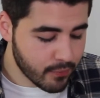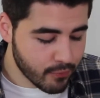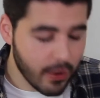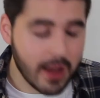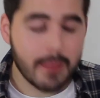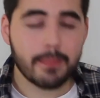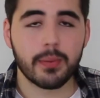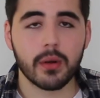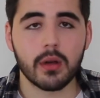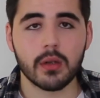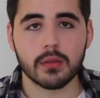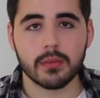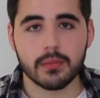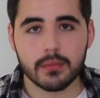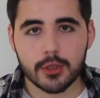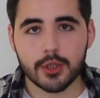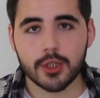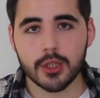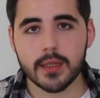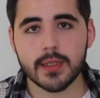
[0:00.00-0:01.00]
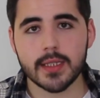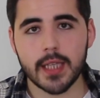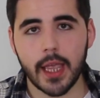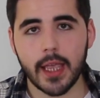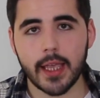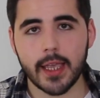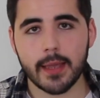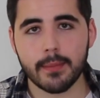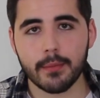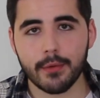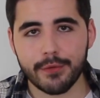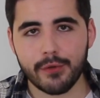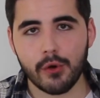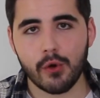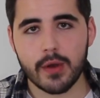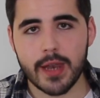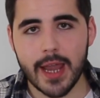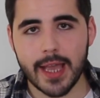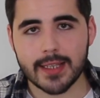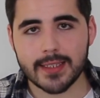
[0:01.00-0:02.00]
Red Bull should take him
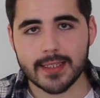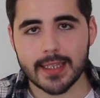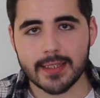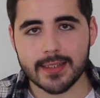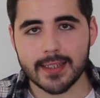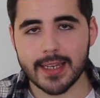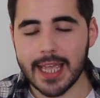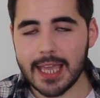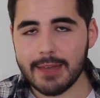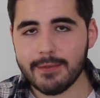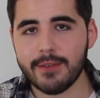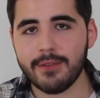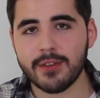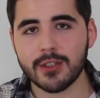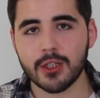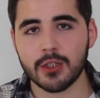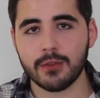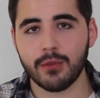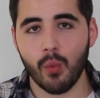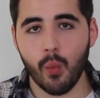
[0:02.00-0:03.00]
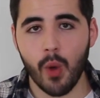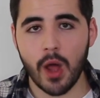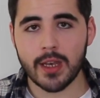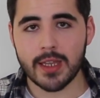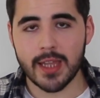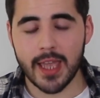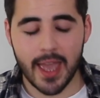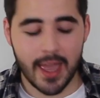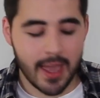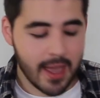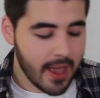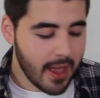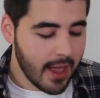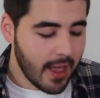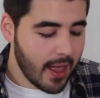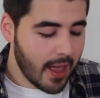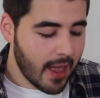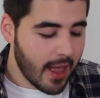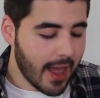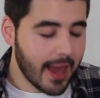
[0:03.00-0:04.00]
for next season, even if it's just for 1 year.
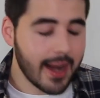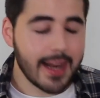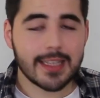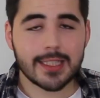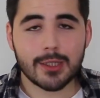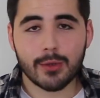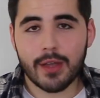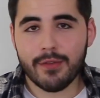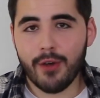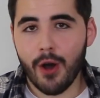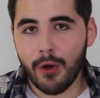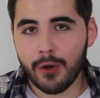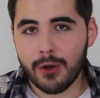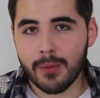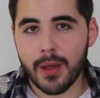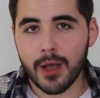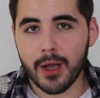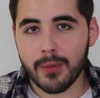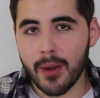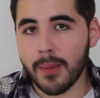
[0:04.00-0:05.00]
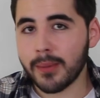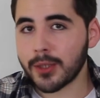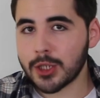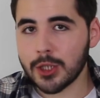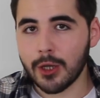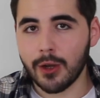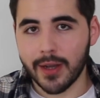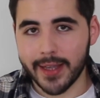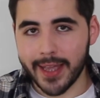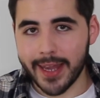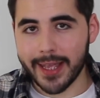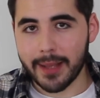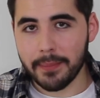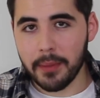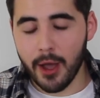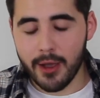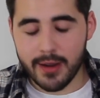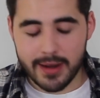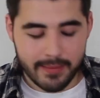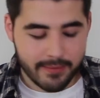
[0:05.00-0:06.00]
At least they'll give Hulkenberg a proper shot at getting a
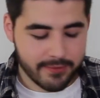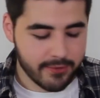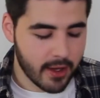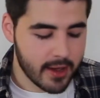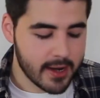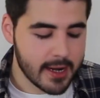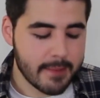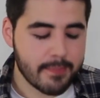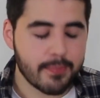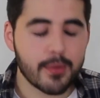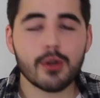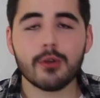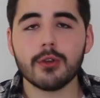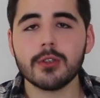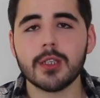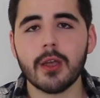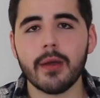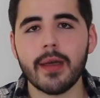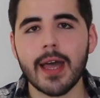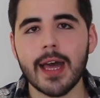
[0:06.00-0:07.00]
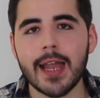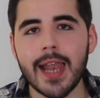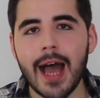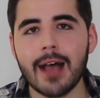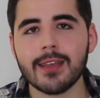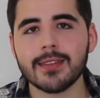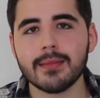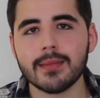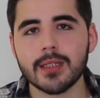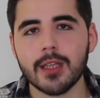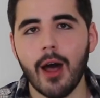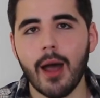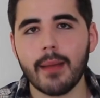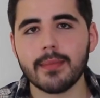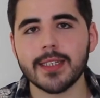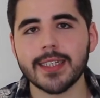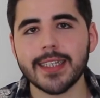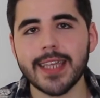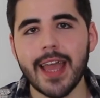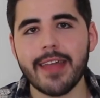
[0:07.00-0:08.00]
podium finally, but also it allows them time
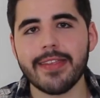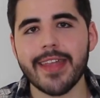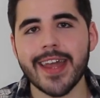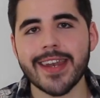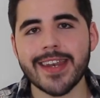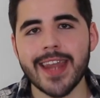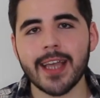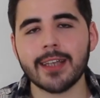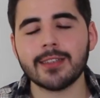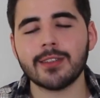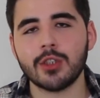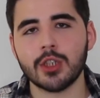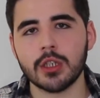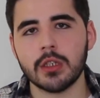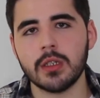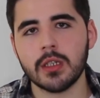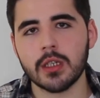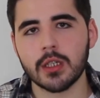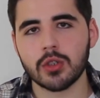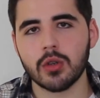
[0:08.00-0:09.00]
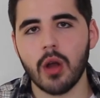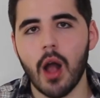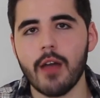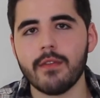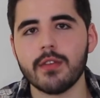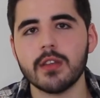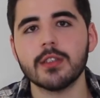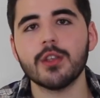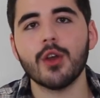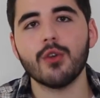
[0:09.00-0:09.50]
to get their next junior drivers